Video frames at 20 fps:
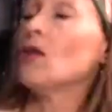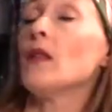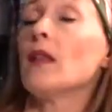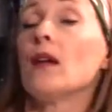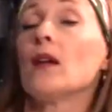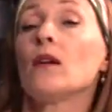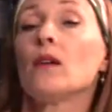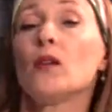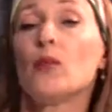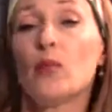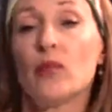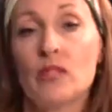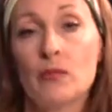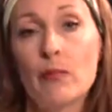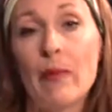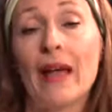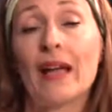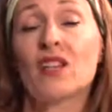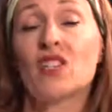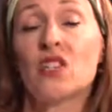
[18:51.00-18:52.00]
that good
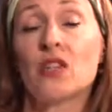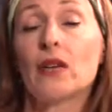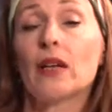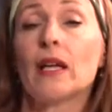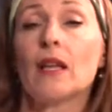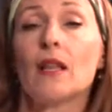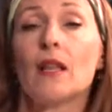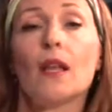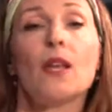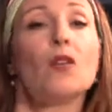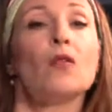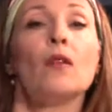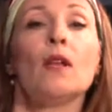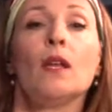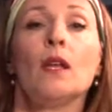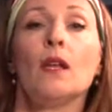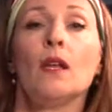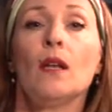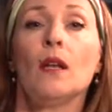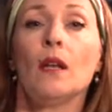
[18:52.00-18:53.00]
bacteria that you
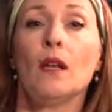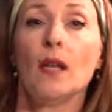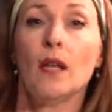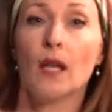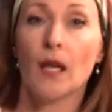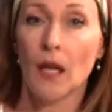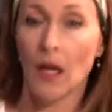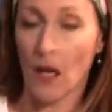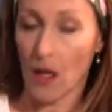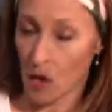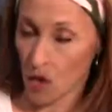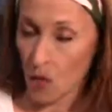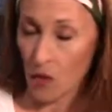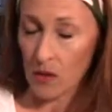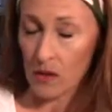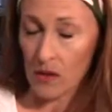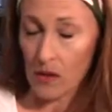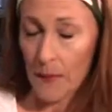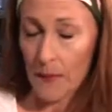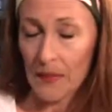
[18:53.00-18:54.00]
need in
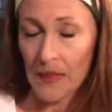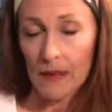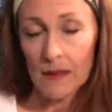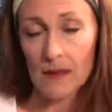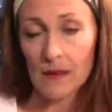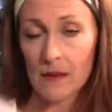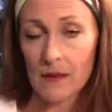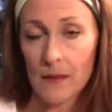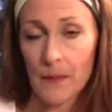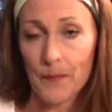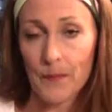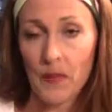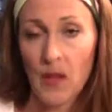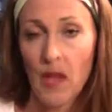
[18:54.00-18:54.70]
your septic system.